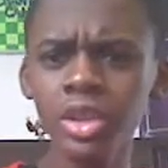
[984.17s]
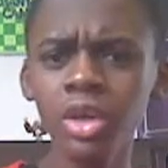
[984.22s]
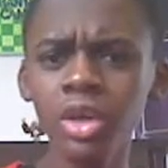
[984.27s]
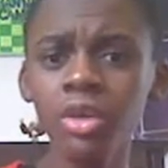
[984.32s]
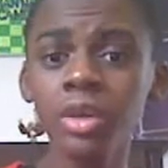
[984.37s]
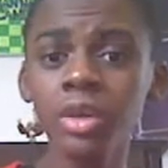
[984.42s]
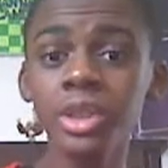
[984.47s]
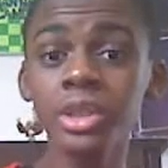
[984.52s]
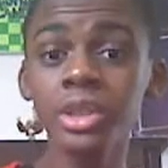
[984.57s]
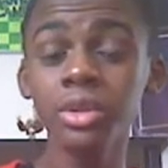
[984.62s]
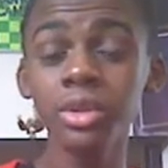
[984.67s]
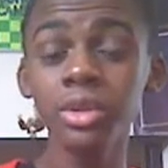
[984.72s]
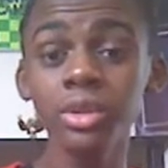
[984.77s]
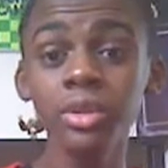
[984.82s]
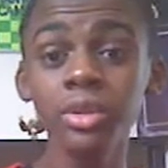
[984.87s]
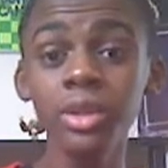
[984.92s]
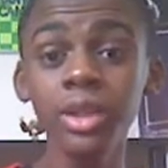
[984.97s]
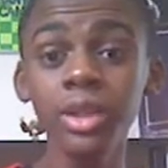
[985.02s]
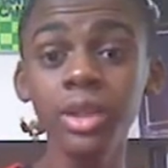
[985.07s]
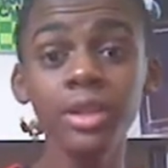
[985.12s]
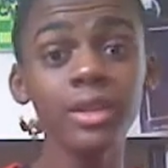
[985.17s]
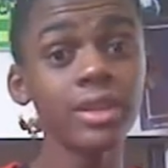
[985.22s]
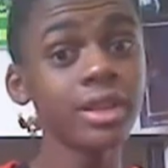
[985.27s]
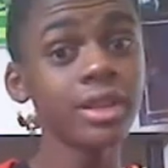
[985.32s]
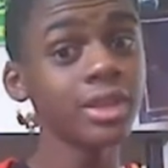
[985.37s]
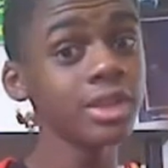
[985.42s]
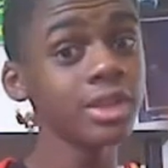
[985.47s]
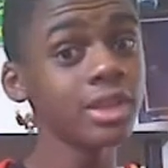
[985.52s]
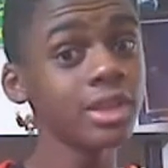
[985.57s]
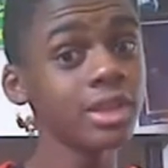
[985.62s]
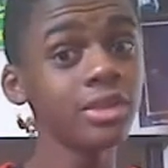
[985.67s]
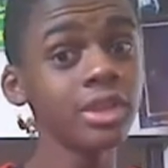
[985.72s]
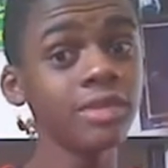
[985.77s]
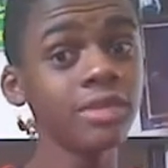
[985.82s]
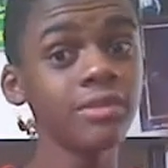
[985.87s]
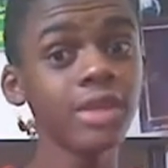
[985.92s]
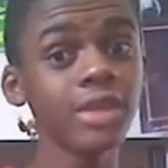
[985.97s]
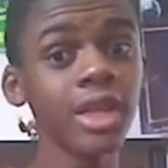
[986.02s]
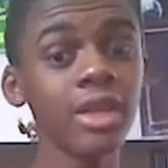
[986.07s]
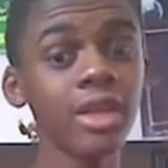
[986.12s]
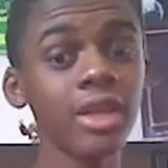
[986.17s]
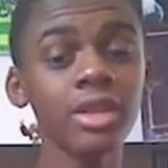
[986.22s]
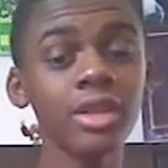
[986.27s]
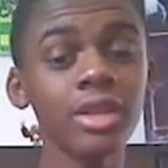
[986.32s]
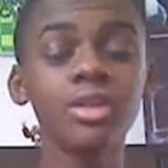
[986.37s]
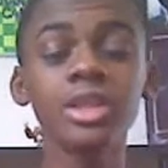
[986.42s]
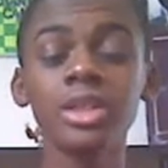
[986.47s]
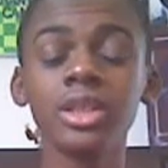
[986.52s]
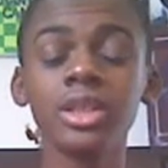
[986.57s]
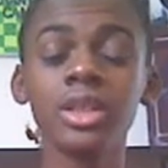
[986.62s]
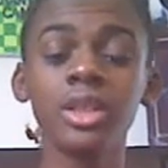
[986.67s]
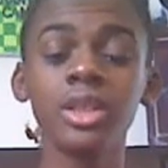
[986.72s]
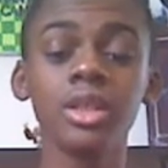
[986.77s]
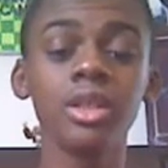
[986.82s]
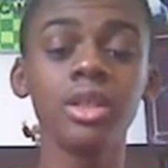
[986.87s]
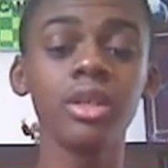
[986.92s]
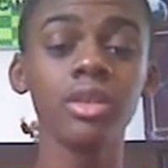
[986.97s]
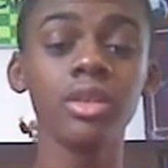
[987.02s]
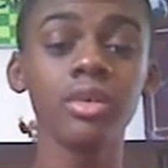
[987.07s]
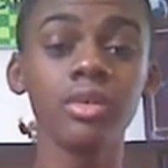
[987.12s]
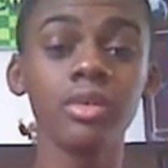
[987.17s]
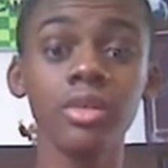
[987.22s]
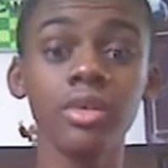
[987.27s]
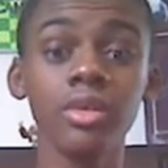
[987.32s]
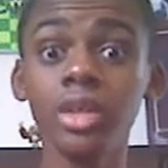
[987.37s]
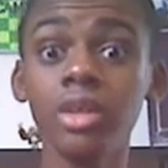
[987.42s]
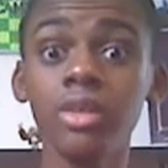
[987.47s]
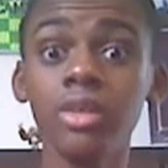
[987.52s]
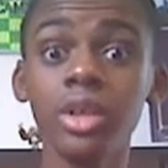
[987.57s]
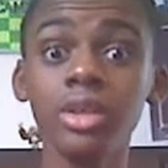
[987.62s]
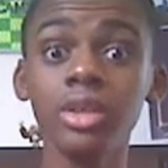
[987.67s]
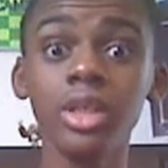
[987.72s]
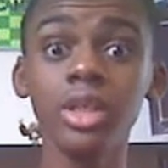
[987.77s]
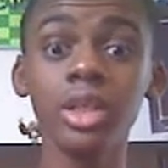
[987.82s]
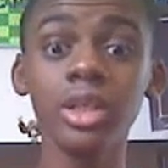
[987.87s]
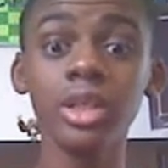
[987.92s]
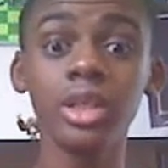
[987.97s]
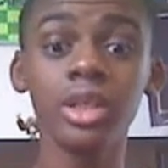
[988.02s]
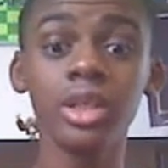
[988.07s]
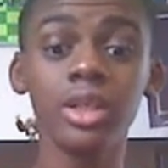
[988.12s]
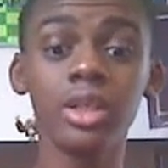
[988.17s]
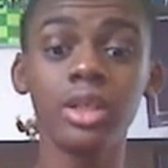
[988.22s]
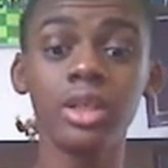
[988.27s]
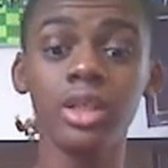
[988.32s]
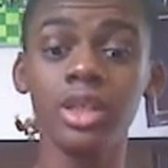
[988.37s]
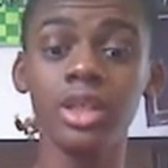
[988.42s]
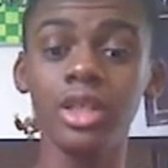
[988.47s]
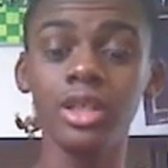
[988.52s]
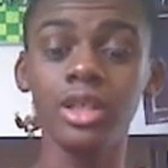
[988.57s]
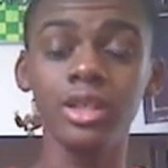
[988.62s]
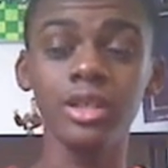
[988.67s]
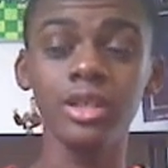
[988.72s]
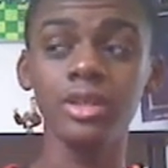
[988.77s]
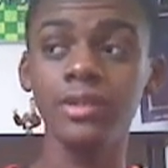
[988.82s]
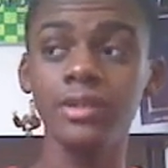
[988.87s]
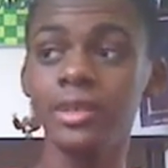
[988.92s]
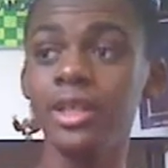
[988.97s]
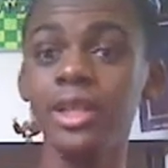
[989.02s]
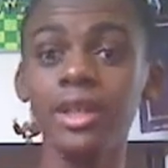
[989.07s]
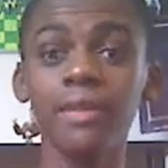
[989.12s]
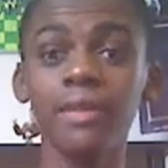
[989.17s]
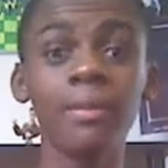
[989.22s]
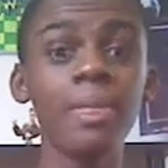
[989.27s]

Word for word: resoluted. The series finale was really well done, and yeah,